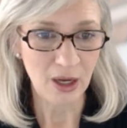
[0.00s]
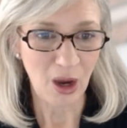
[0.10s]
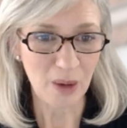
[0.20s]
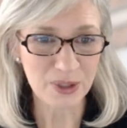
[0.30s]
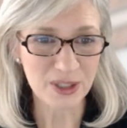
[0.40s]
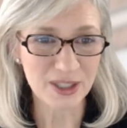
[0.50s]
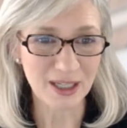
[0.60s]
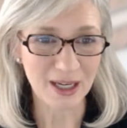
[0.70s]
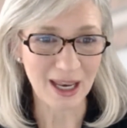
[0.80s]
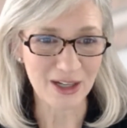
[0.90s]
Option C,
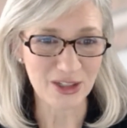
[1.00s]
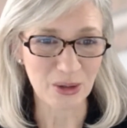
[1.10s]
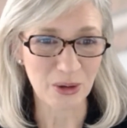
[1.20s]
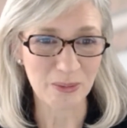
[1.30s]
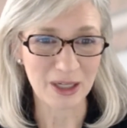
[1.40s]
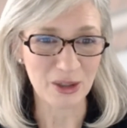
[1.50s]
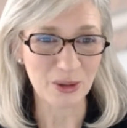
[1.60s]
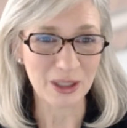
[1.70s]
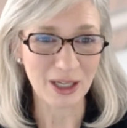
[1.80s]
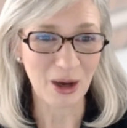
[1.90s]
I actually call my
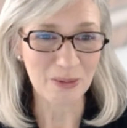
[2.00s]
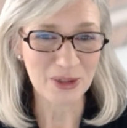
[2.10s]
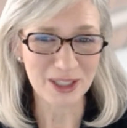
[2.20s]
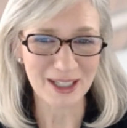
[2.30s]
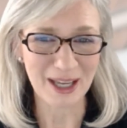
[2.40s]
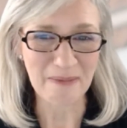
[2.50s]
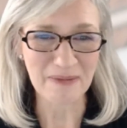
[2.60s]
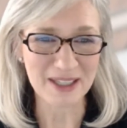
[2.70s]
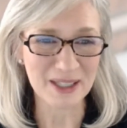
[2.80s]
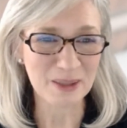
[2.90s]
nuclear option.
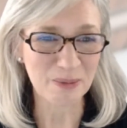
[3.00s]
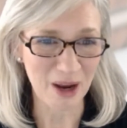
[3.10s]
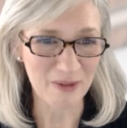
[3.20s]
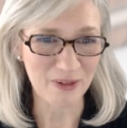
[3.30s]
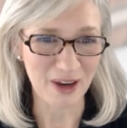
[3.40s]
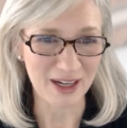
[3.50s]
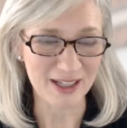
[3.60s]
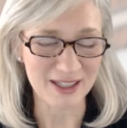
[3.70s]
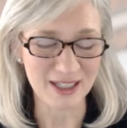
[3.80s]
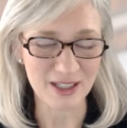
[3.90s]
This is private
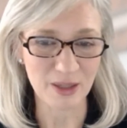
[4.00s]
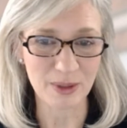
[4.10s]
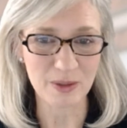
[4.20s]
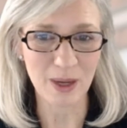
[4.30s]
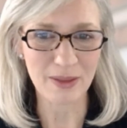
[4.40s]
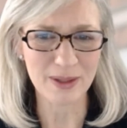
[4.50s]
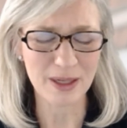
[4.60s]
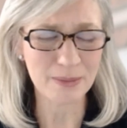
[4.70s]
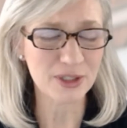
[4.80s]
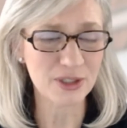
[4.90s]
financing. So it's where the
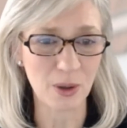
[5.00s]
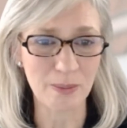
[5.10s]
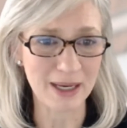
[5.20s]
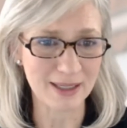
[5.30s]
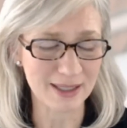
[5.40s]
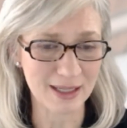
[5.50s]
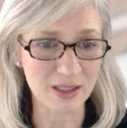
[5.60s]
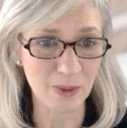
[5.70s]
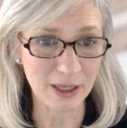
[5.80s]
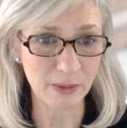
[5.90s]
numbers don't make
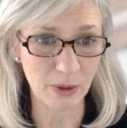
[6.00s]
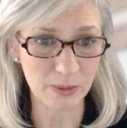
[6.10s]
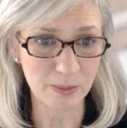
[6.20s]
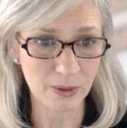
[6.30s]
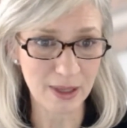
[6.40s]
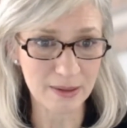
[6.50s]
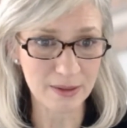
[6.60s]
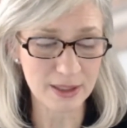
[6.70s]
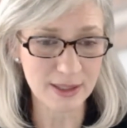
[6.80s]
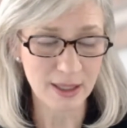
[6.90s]
sense while you own both
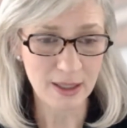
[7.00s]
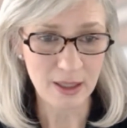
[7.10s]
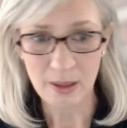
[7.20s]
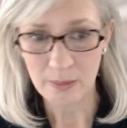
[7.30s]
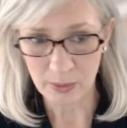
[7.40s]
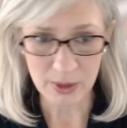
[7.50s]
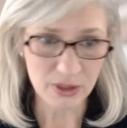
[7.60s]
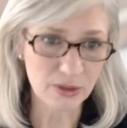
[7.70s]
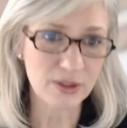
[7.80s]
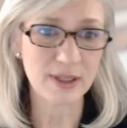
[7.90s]
houses. But
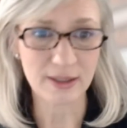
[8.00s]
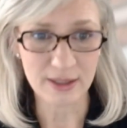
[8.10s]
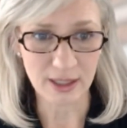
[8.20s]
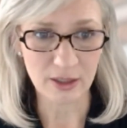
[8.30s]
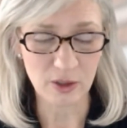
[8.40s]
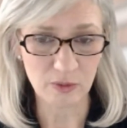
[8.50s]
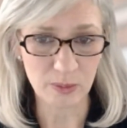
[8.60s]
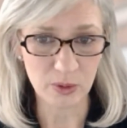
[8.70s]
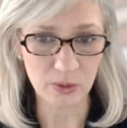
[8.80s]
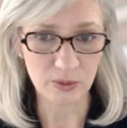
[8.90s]
once all said and done and you've
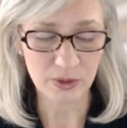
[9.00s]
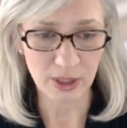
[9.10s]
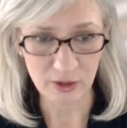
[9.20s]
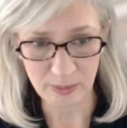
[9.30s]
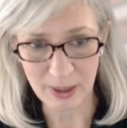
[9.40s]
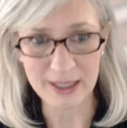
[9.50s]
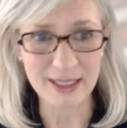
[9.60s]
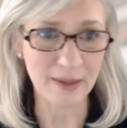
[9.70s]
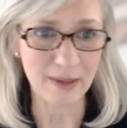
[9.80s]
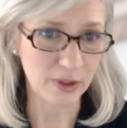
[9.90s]
moved and you've paid
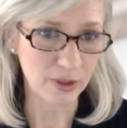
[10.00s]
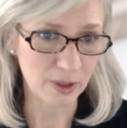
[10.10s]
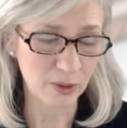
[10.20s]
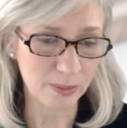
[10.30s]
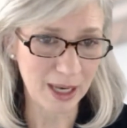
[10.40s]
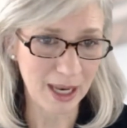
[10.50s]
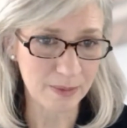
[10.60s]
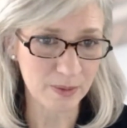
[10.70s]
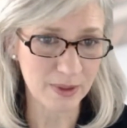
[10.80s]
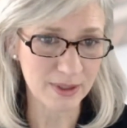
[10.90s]
down the new loan,
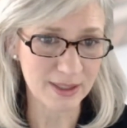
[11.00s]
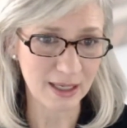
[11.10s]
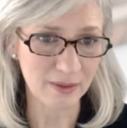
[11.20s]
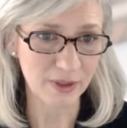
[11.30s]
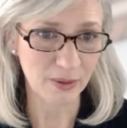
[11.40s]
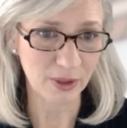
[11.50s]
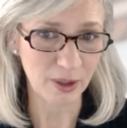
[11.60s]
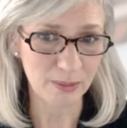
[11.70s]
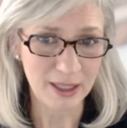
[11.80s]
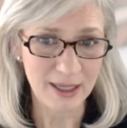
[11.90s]
perhaps with the sale of the old
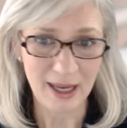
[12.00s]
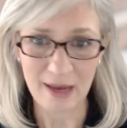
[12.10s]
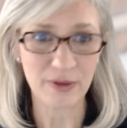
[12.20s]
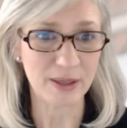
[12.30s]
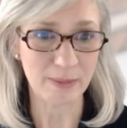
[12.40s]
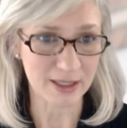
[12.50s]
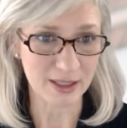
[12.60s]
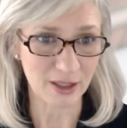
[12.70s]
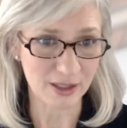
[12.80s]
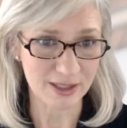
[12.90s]
home, everything makes a
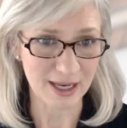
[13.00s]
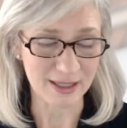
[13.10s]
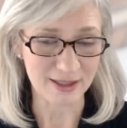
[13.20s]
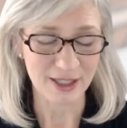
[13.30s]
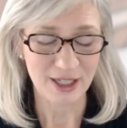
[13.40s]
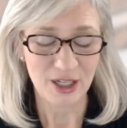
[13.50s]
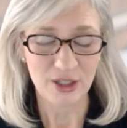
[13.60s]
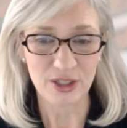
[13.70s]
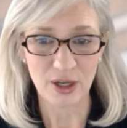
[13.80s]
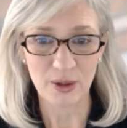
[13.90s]
lot of sense.
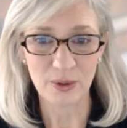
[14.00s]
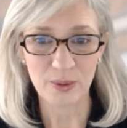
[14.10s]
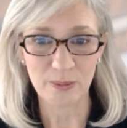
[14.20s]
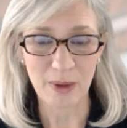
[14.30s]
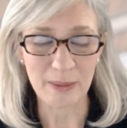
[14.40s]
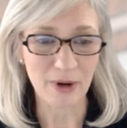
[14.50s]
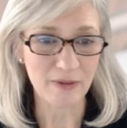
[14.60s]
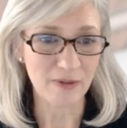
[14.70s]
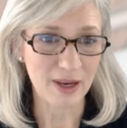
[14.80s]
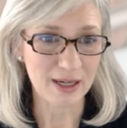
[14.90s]
So my
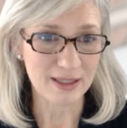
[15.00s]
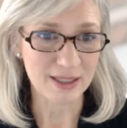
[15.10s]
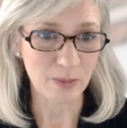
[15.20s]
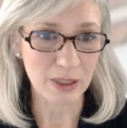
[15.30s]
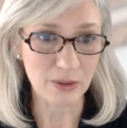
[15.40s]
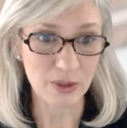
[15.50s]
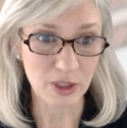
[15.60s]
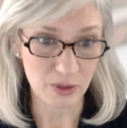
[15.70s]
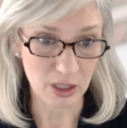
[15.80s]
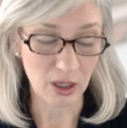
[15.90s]
private financing we
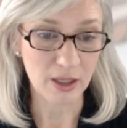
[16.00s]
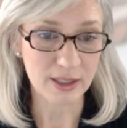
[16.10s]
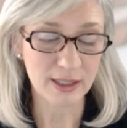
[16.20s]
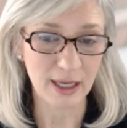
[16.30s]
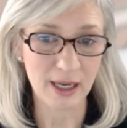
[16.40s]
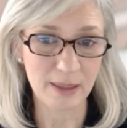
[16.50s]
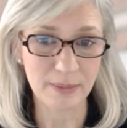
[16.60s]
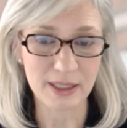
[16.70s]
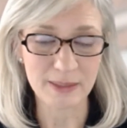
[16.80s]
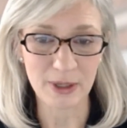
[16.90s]
use a lot,
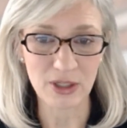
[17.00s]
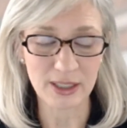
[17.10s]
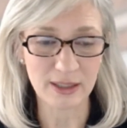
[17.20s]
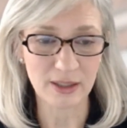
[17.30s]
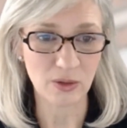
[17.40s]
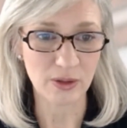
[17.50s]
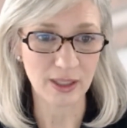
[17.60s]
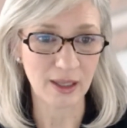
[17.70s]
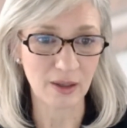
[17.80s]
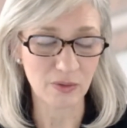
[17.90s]
especially in the Northern
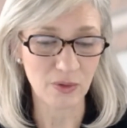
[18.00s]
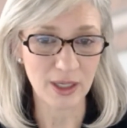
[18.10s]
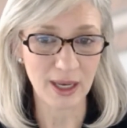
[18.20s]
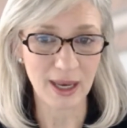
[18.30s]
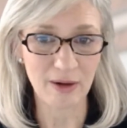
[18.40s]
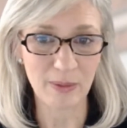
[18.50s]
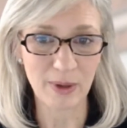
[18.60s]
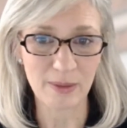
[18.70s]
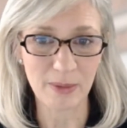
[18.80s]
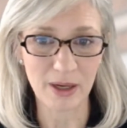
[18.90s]
California area where
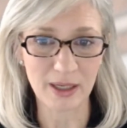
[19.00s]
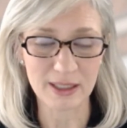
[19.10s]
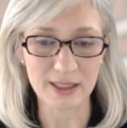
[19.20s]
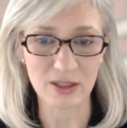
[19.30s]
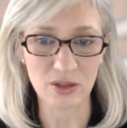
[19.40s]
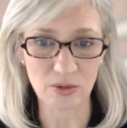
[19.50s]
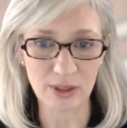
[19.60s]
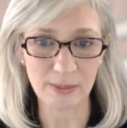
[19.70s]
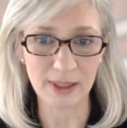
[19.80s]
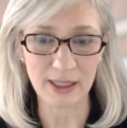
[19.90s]
the market is
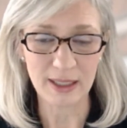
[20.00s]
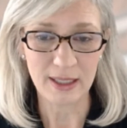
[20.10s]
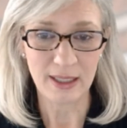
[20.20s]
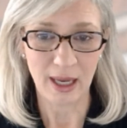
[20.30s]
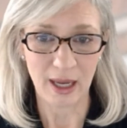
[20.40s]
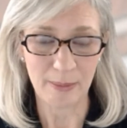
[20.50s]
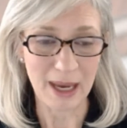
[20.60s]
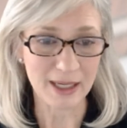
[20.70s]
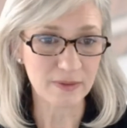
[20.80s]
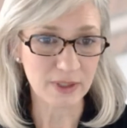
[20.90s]
extremely
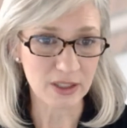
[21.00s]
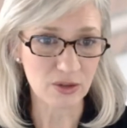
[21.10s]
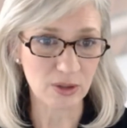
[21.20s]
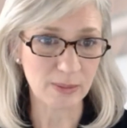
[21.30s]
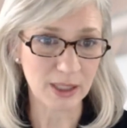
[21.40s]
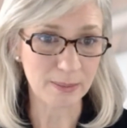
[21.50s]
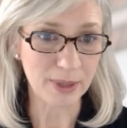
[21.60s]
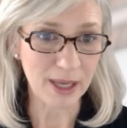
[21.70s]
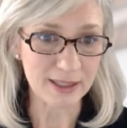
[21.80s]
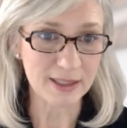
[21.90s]
active and extremely
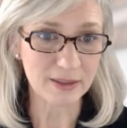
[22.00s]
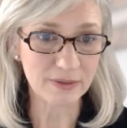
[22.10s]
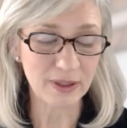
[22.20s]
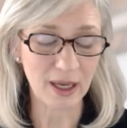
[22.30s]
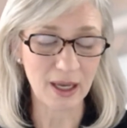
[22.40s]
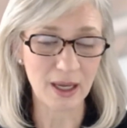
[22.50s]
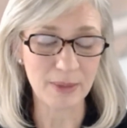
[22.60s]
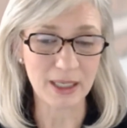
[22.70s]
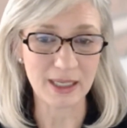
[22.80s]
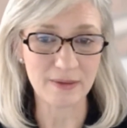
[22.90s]
competitive.
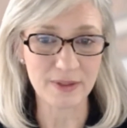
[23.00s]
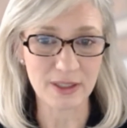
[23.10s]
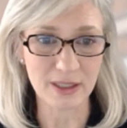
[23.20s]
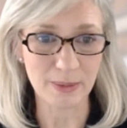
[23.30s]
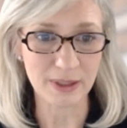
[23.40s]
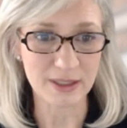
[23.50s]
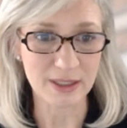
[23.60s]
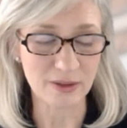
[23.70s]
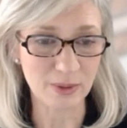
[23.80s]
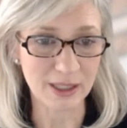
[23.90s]
And it gives us the ability
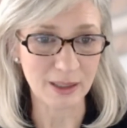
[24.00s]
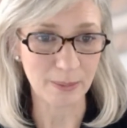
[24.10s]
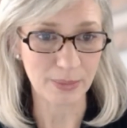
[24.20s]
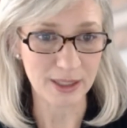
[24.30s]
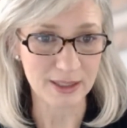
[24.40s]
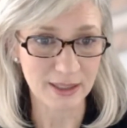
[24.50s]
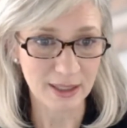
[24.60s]
to really compete